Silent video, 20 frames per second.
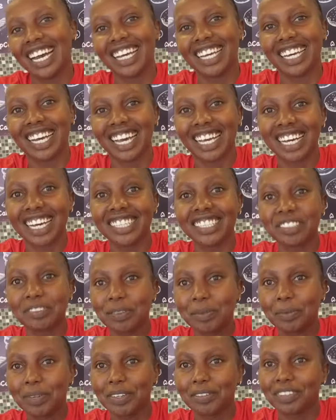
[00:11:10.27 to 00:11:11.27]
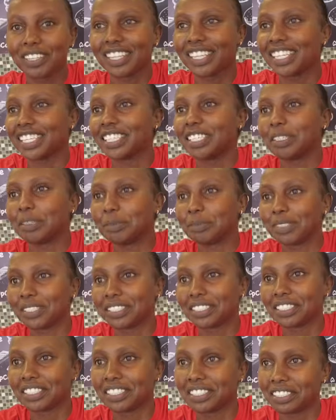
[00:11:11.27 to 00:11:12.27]
yeah. I can't remember even the name. What about
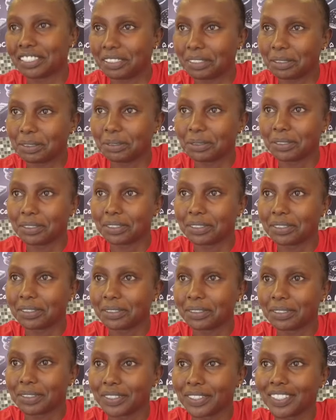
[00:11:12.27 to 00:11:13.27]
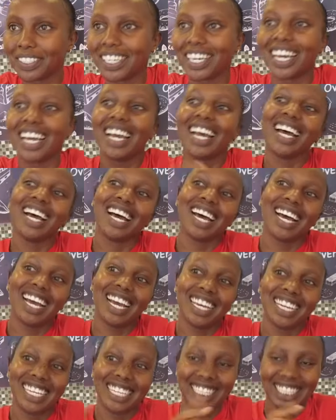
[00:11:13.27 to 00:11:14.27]
One Love?
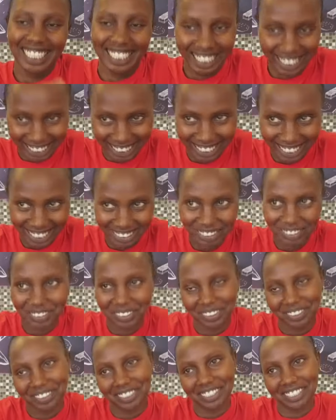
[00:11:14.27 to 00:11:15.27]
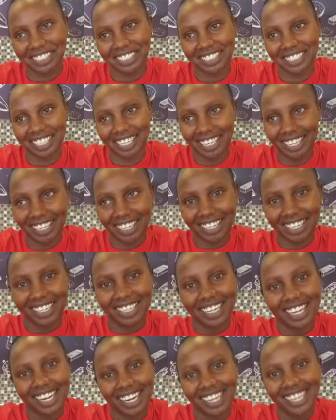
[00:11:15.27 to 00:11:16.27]
One
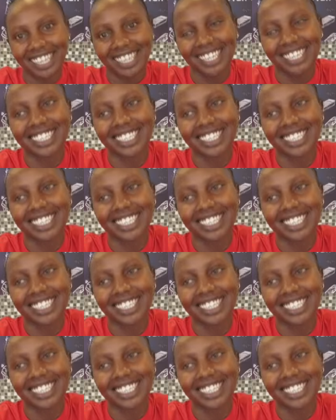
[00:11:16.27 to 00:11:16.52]
heart,